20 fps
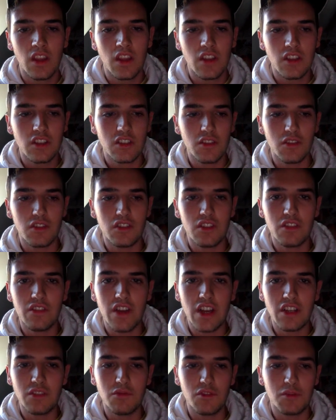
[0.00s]
So, a C
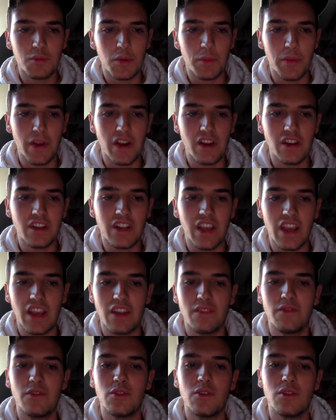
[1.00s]
ration was prepared
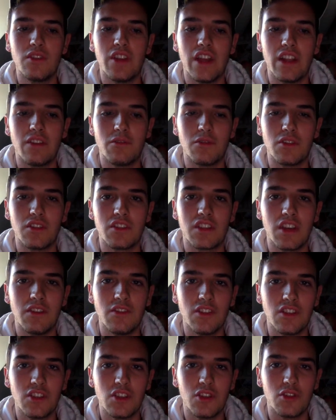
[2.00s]
canned food that was given
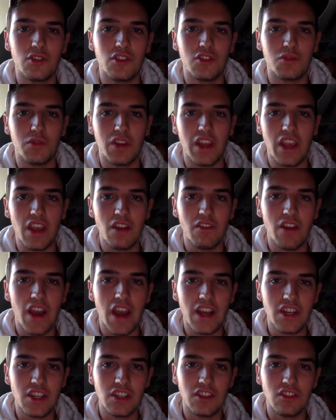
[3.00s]
to soldiers when A
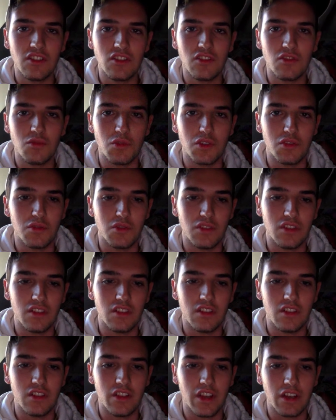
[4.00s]
rations, which
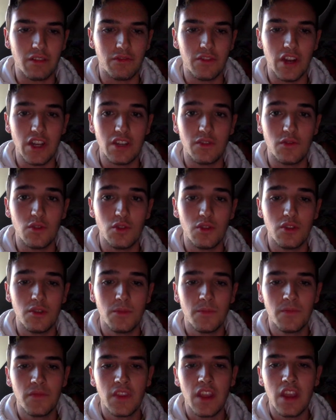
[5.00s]
was like fresh food,
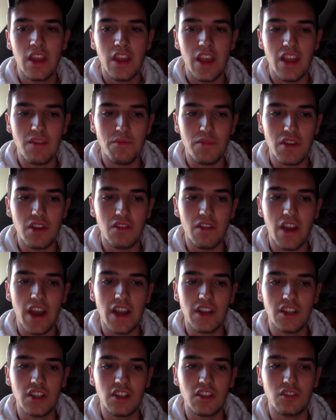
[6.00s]
and B
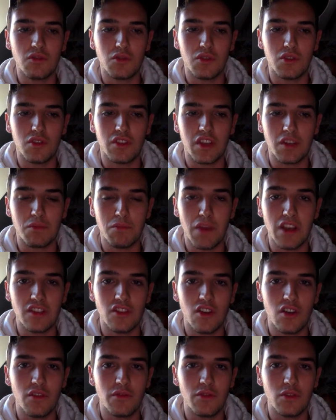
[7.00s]
rations, which was like mess
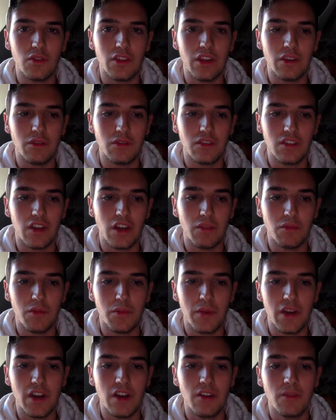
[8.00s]
hall food that was
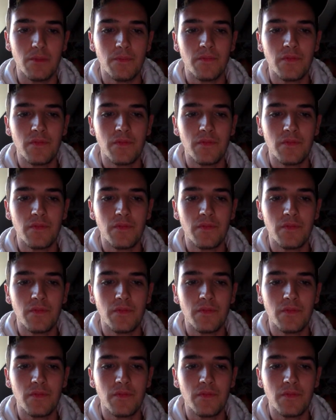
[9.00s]
unprepared,